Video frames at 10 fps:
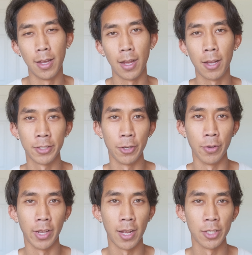How's it
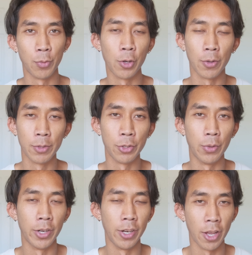going, guys? Welcome to
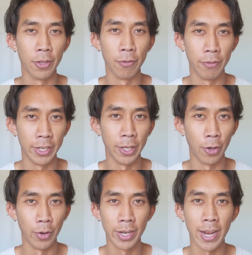another
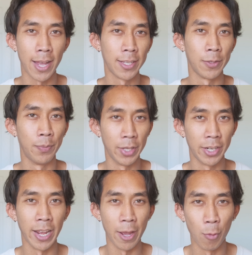video. It has
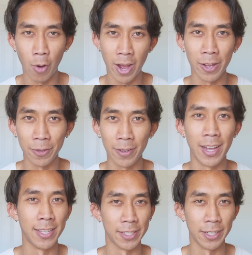been a while,
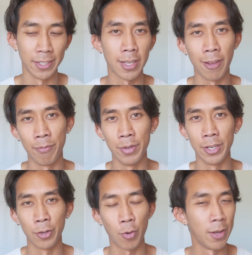hasn't it? I've
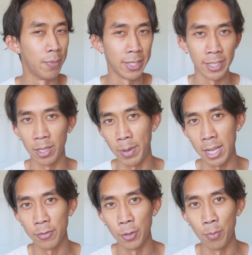been quite busy in the
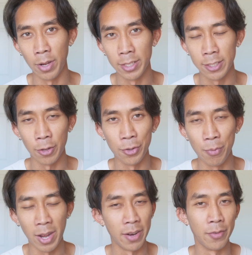past few months, so you
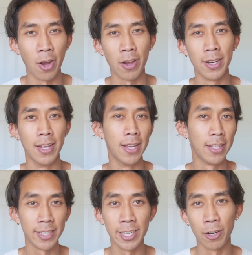might have not
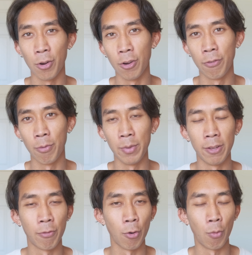seen or heard from me
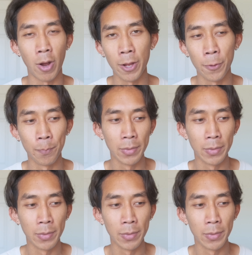for a while,